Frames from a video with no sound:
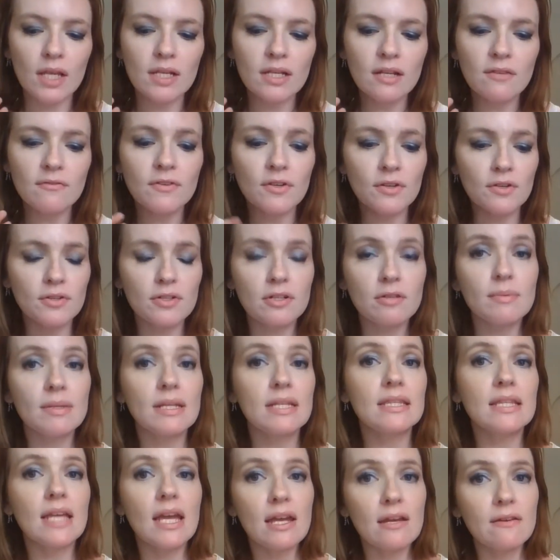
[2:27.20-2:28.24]
and if you're going to be
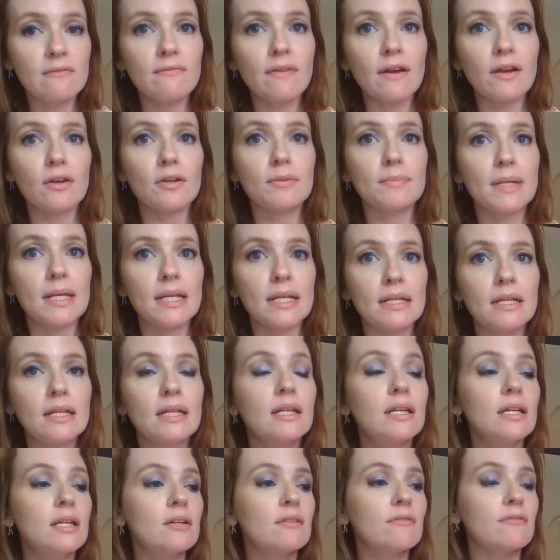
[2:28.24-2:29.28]
in that environment
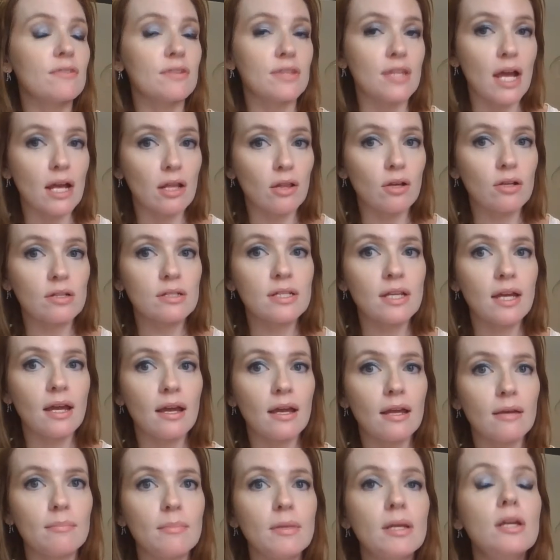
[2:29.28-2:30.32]
for that long
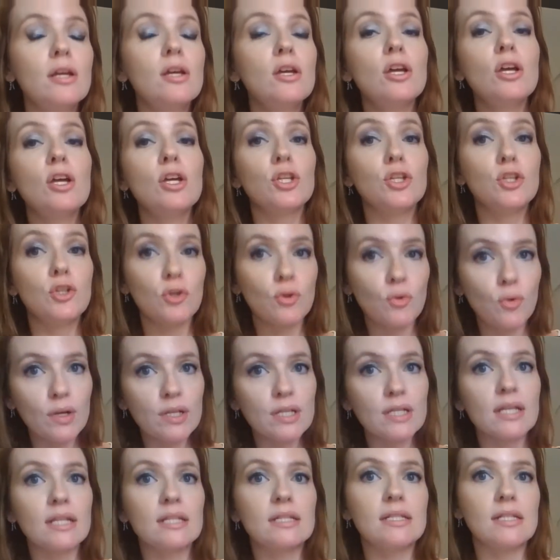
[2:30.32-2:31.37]
time, you're
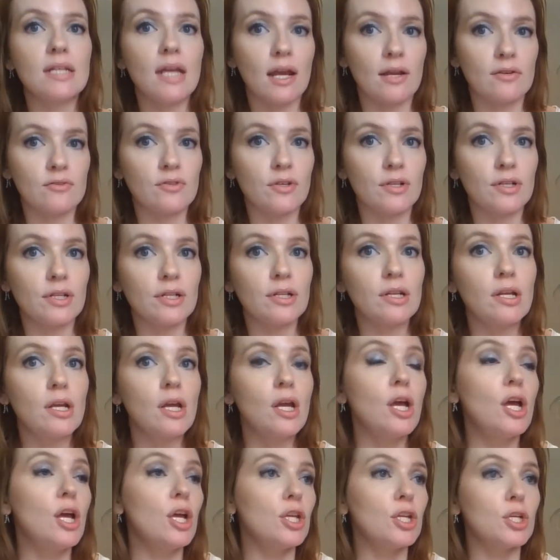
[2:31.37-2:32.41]
going to get dehydrated.
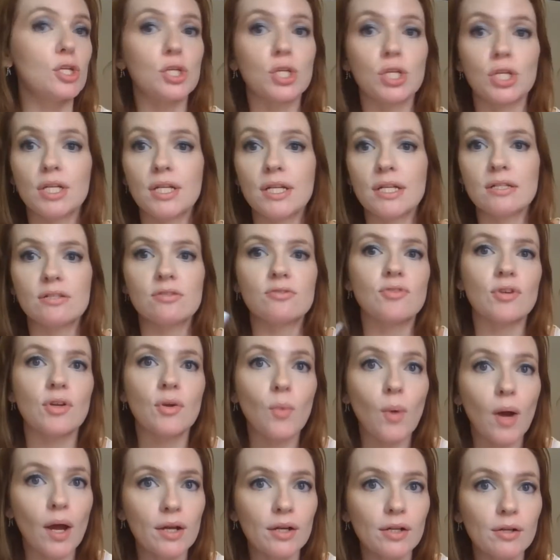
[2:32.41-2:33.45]
You're going to need to
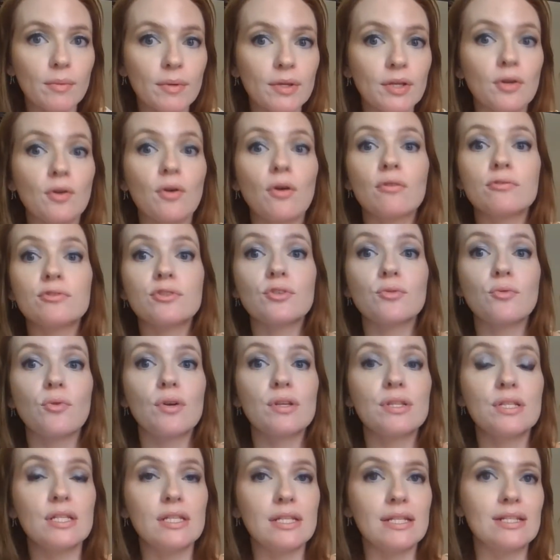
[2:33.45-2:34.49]
drink water, but you're also
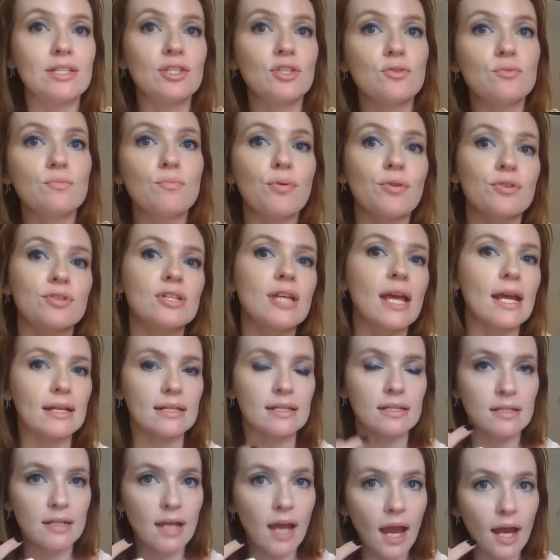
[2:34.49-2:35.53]
going to need to
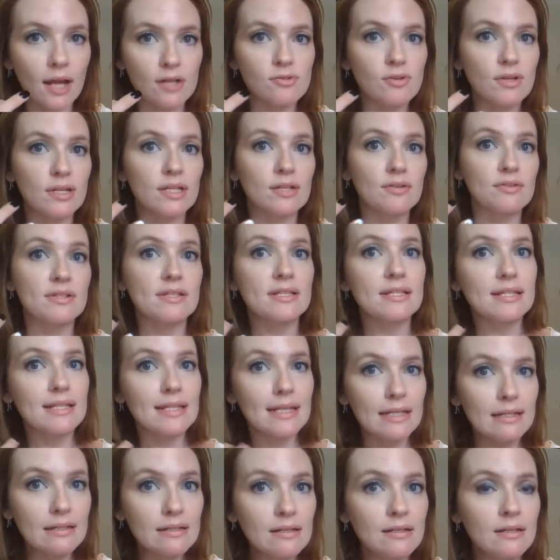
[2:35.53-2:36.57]
protect and hydrate your
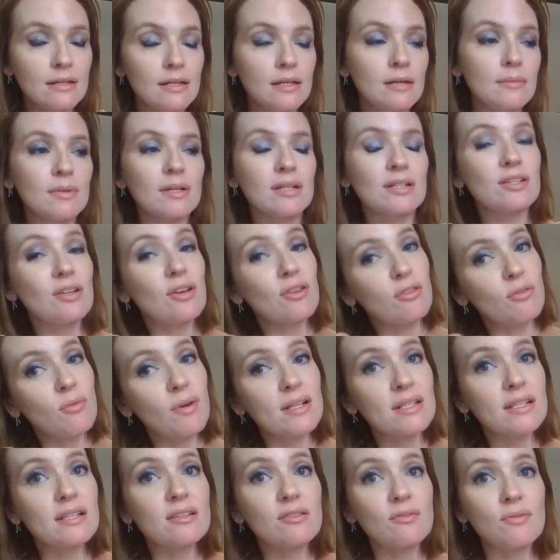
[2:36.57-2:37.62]
skin, because
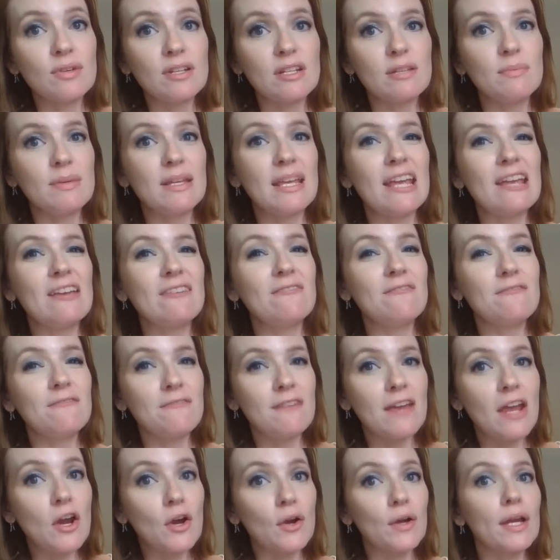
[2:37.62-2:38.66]
otherwise it's going to be a
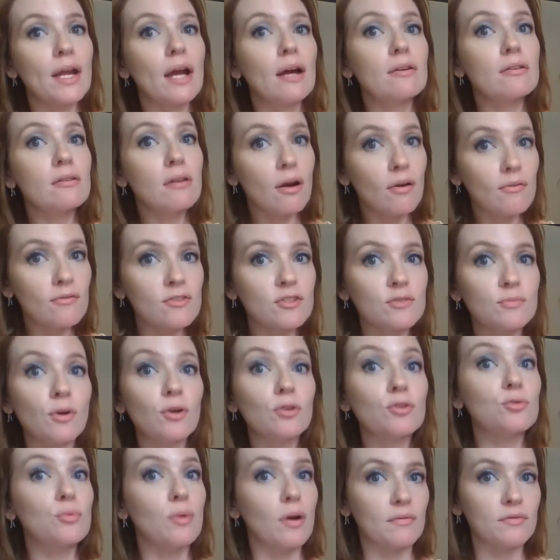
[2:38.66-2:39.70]
very
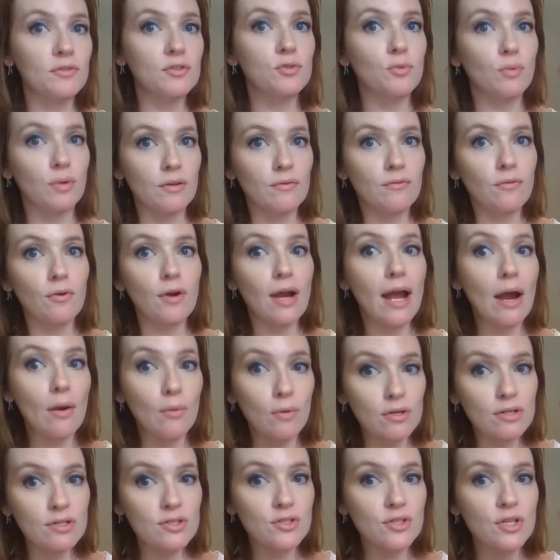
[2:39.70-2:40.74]
uncomfortable 12 to 24
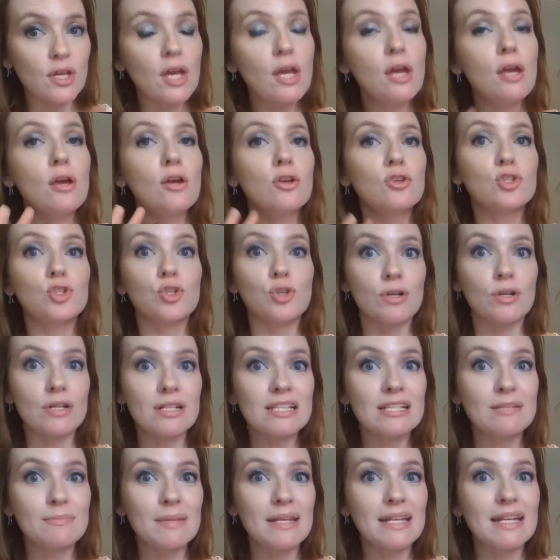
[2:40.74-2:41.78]
hours.
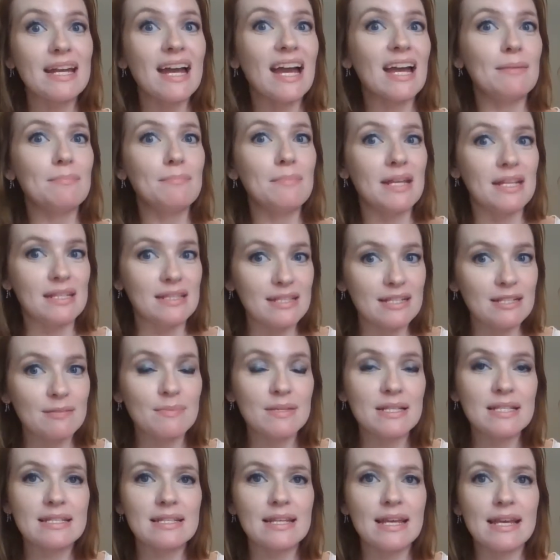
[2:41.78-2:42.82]
Trust me, I made this
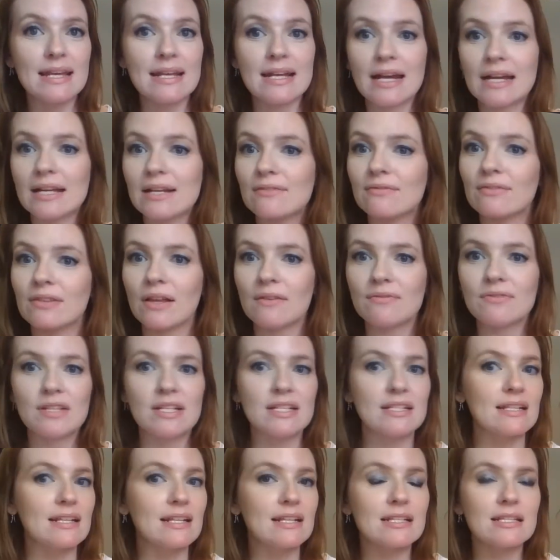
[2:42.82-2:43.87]
mistake. I have left
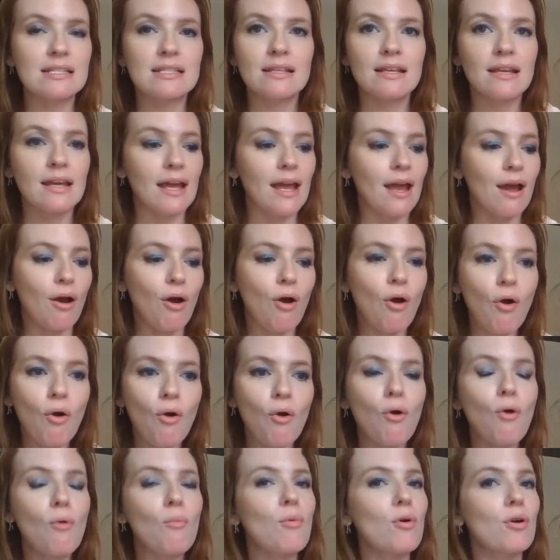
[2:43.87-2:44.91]
these things at
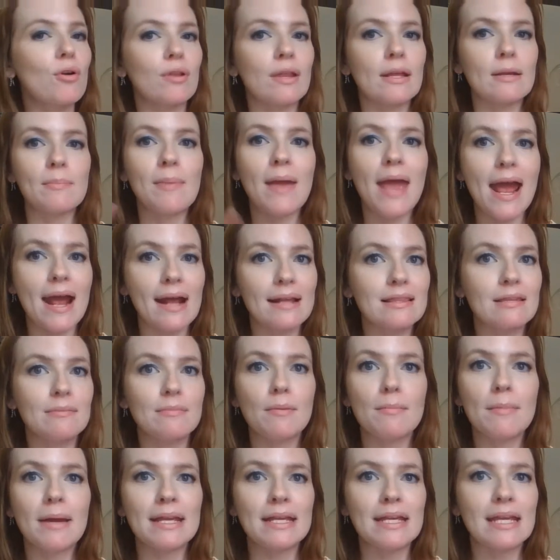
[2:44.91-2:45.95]
home or like packed
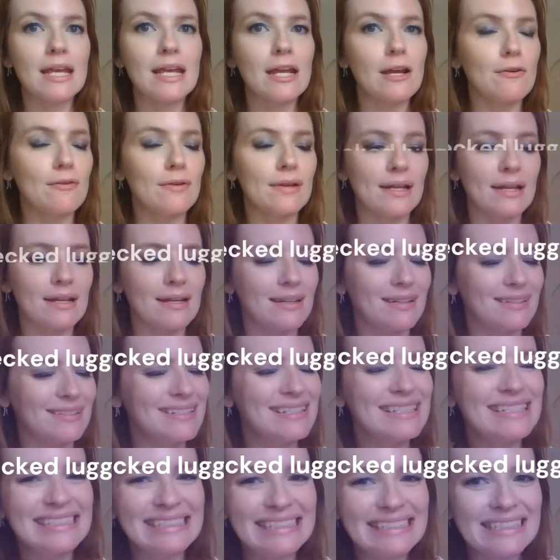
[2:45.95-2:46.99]
them in my
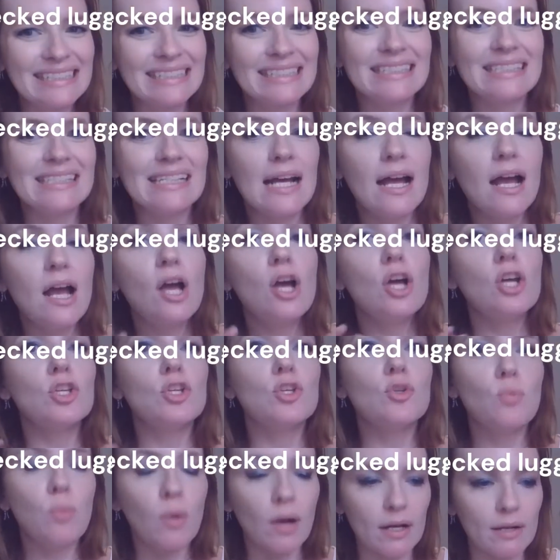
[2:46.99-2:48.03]
carry-on.
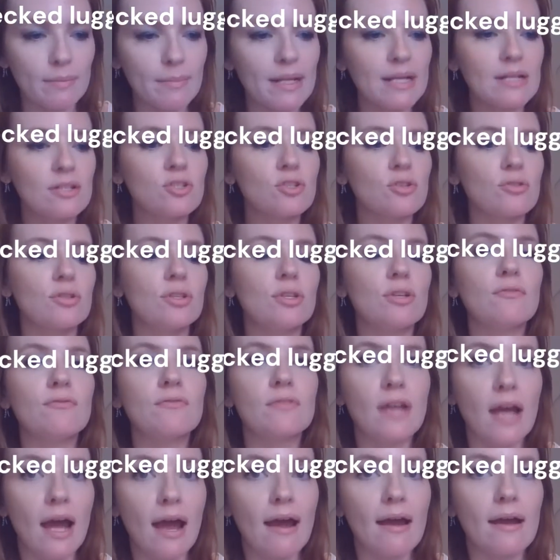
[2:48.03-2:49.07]
You want to make sure that
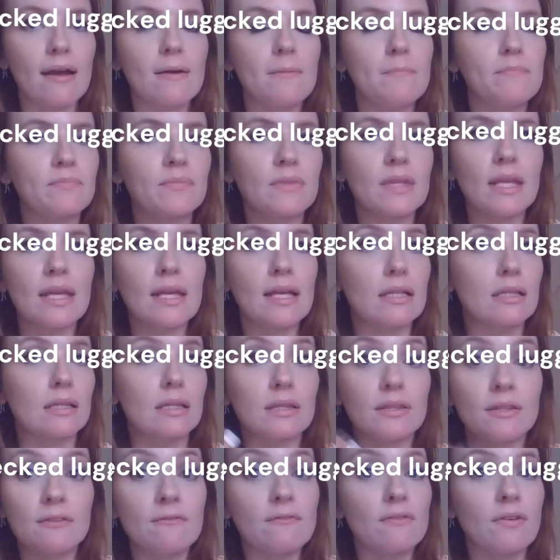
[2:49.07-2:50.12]
you've got
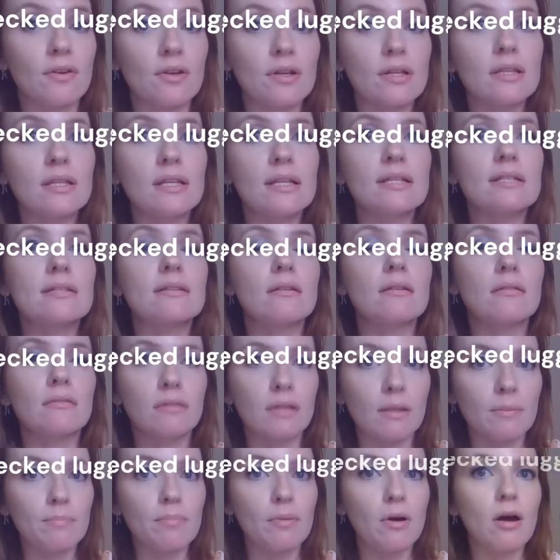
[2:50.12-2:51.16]
at the very least a
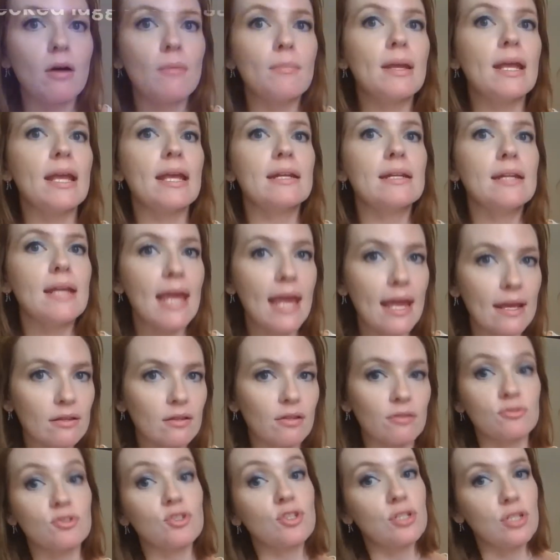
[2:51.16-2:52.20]
lip balm and a
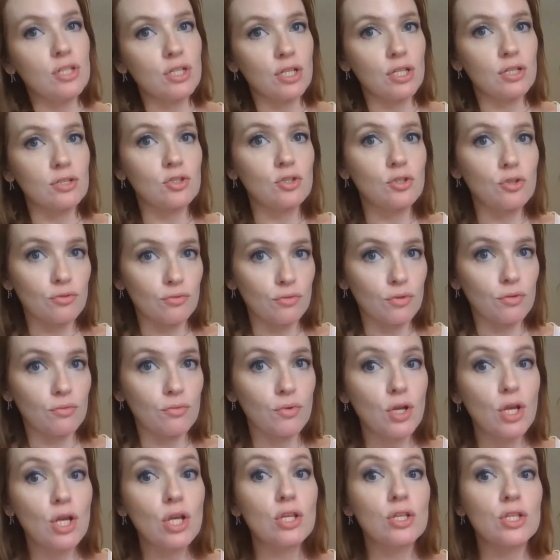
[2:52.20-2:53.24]
hand lotion to get you through.
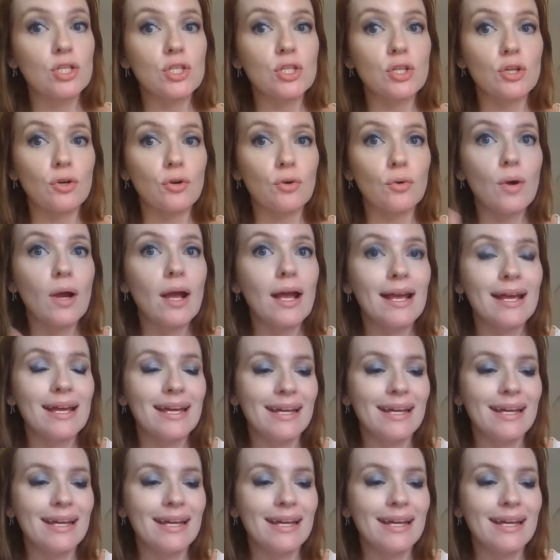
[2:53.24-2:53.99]
So